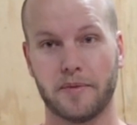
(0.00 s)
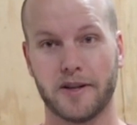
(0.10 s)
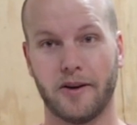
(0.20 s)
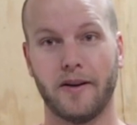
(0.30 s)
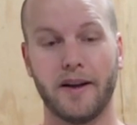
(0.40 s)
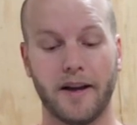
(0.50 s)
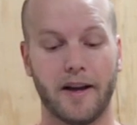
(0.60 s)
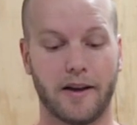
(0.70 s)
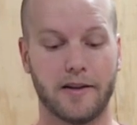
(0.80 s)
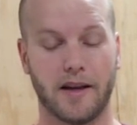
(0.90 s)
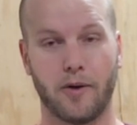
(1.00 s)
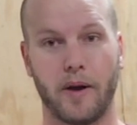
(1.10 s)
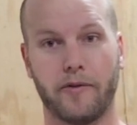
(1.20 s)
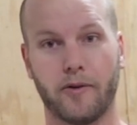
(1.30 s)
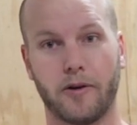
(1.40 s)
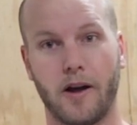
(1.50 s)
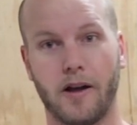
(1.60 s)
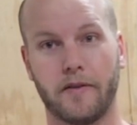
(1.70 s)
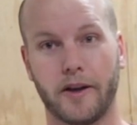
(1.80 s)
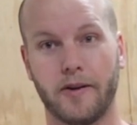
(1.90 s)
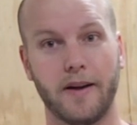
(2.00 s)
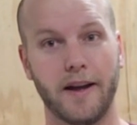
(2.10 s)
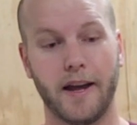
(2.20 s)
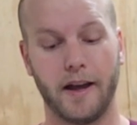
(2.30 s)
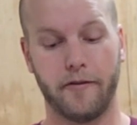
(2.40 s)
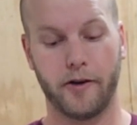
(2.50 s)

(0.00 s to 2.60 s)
So good takeaway for all of you: if